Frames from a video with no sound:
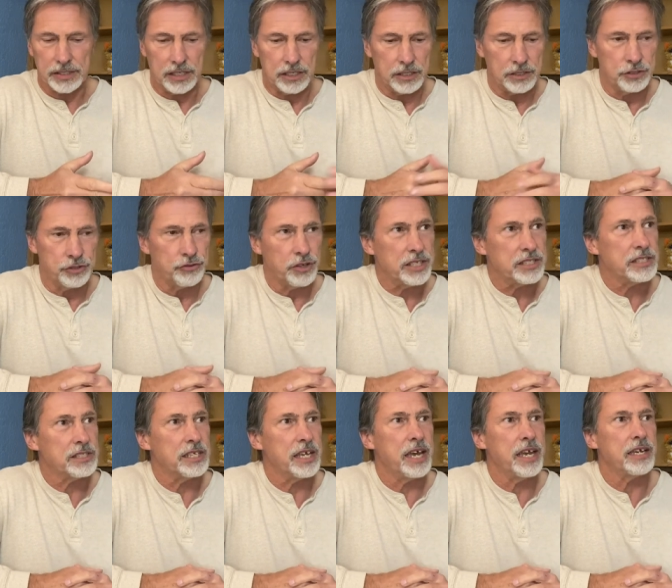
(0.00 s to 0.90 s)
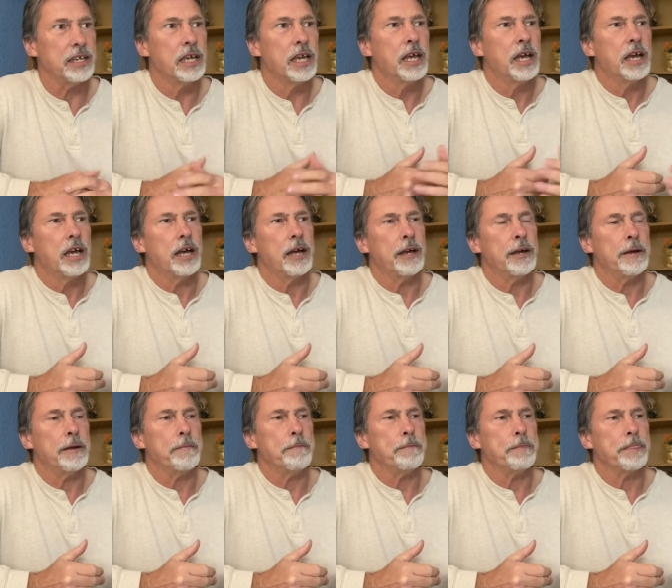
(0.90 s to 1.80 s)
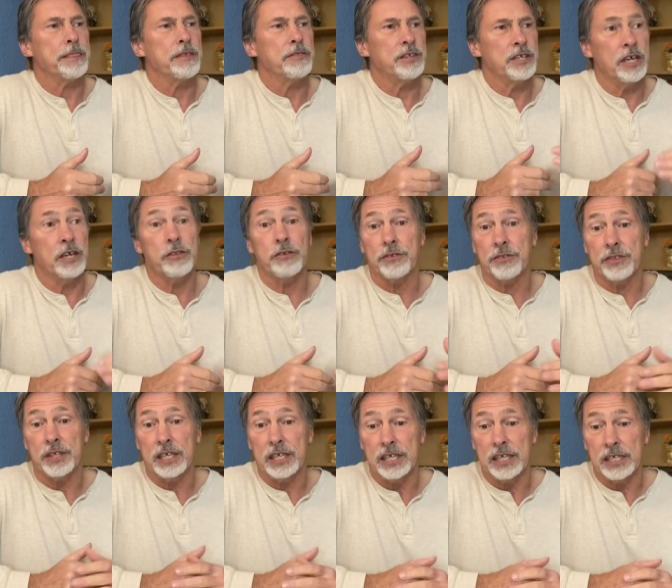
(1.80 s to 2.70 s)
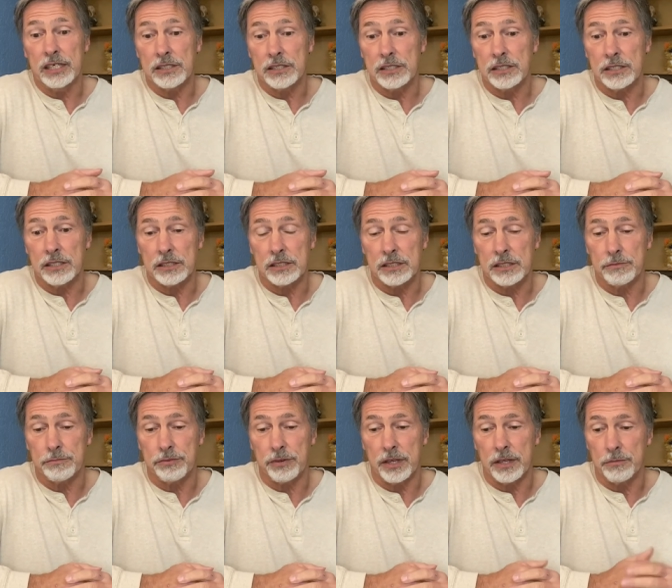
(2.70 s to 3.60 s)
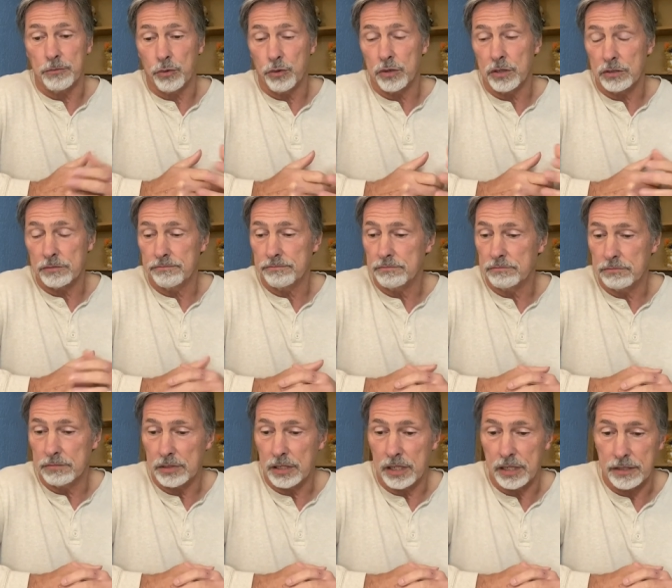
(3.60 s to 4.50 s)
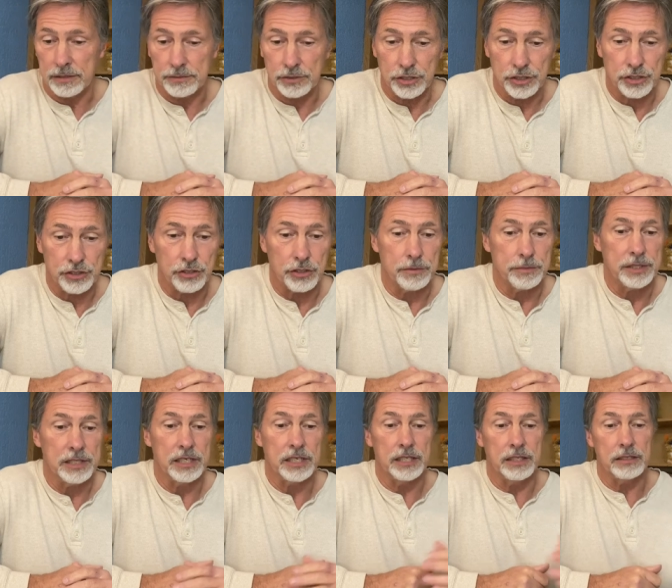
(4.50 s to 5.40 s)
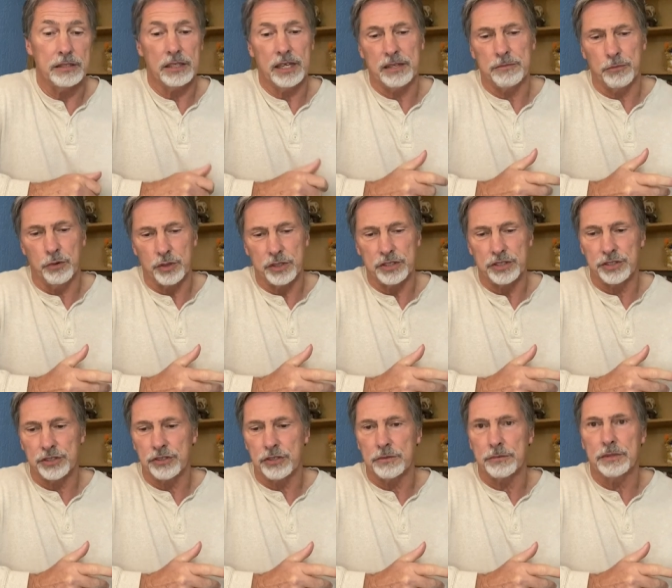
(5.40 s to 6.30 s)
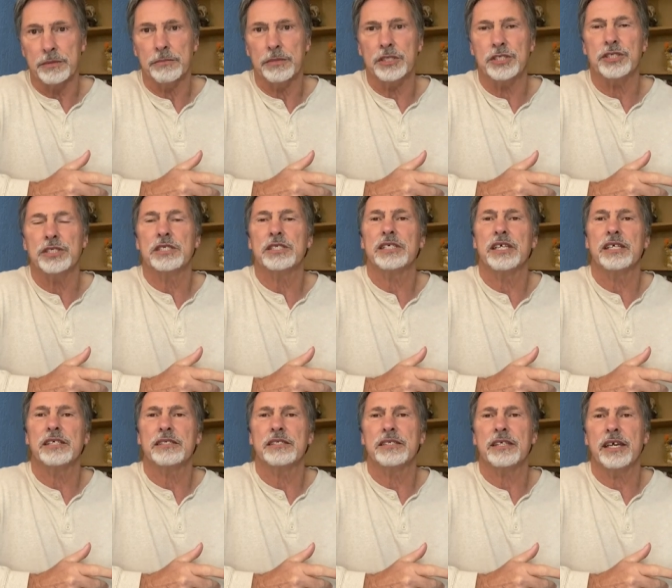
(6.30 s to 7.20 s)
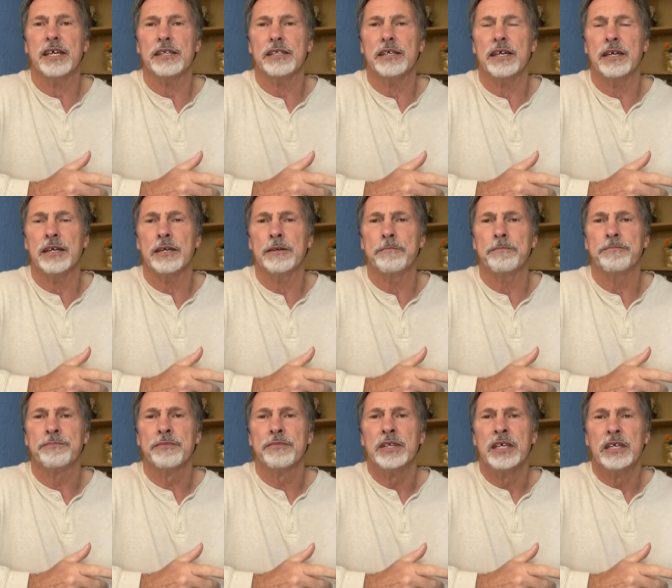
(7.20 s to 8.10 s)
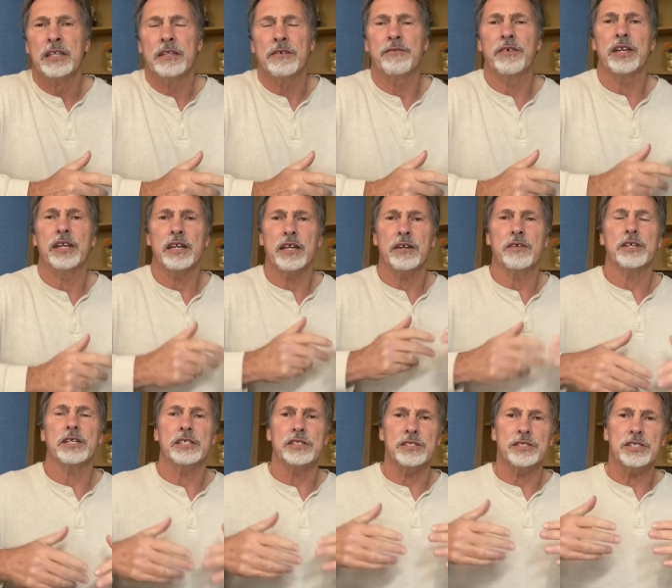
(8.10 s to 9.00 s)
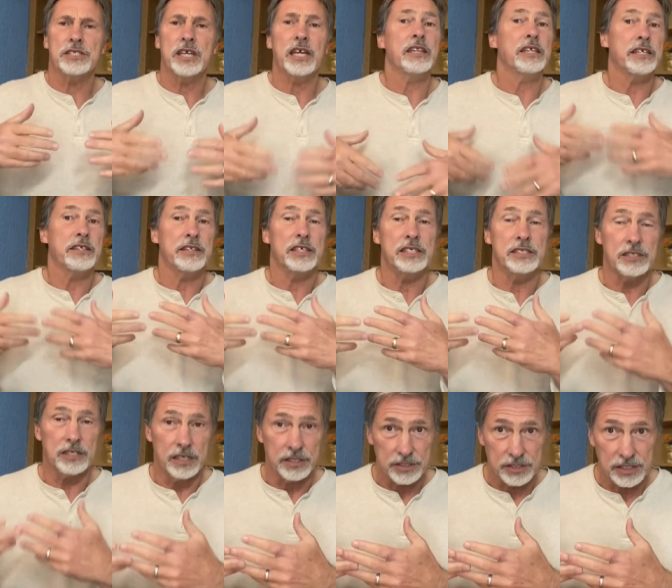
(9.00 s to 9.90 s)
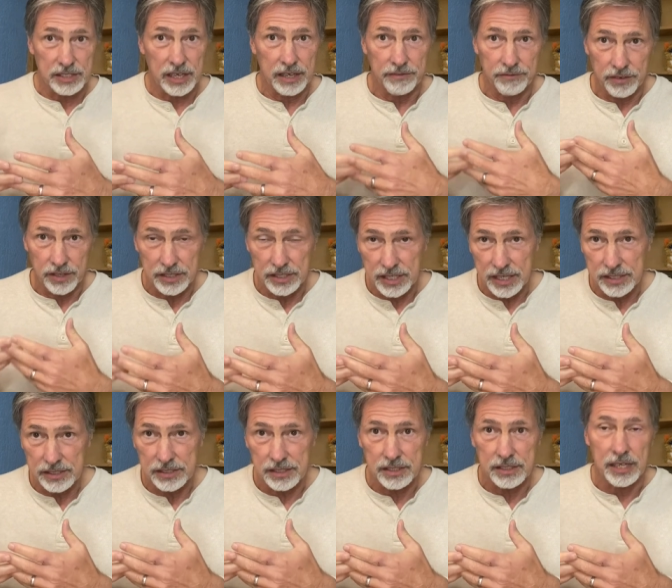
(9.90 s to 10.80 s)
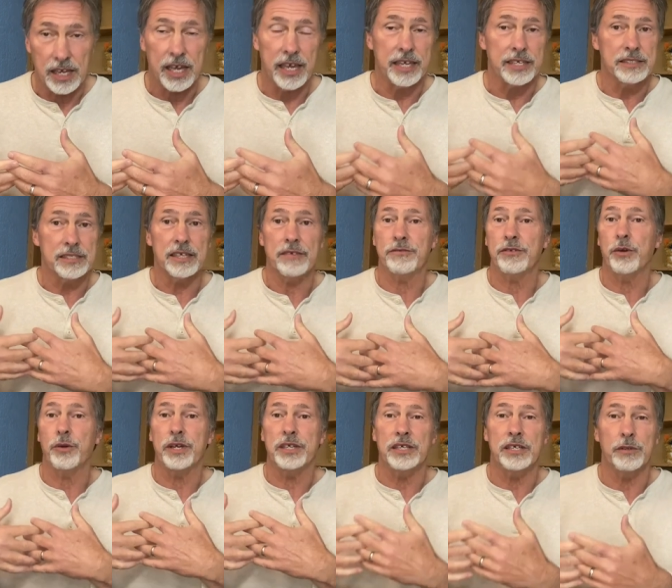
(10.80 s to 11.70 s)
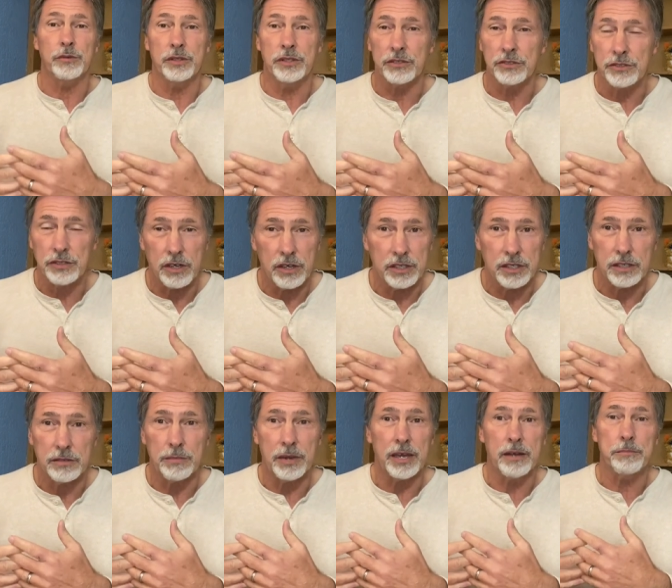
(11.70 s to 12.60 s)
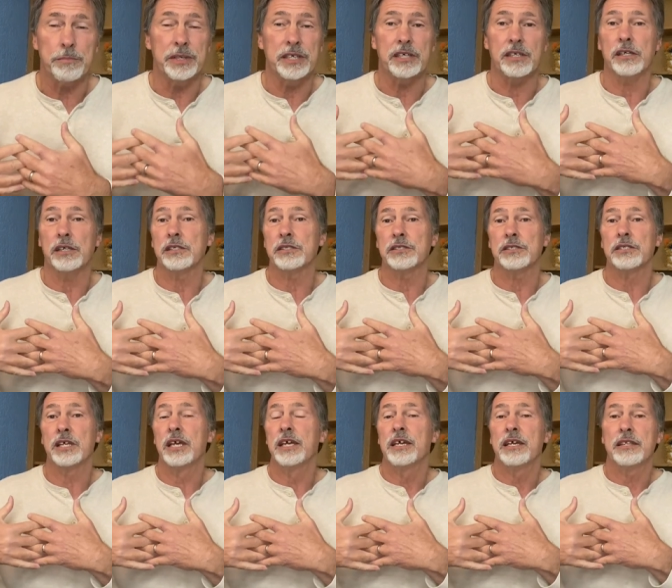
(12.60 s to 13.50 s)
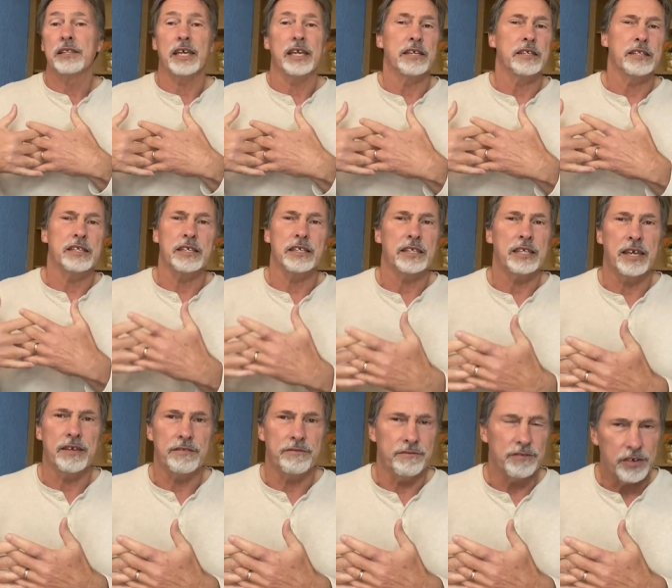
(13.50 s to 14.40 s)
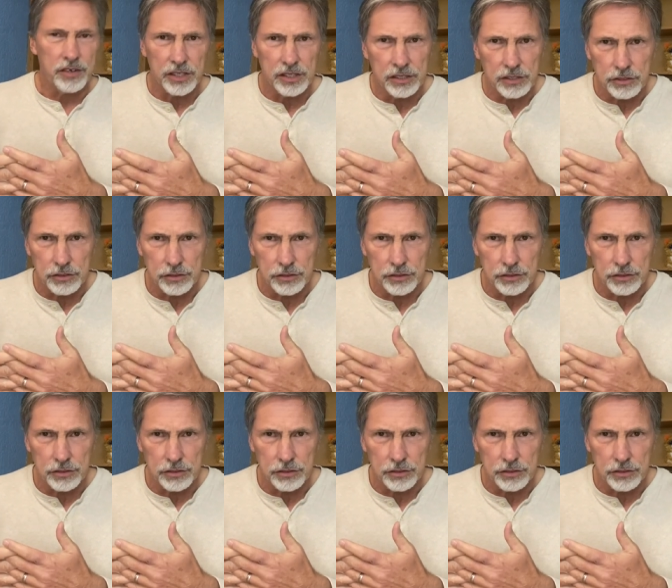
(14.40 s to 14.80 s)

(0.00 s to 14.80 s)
addressed that. Um, the other thing is, it's probably more uh, disturbing, not more disturbing, but she says that um, the veterinarians selling these unsafe, untested diets have no idea what they're talking about because they get very little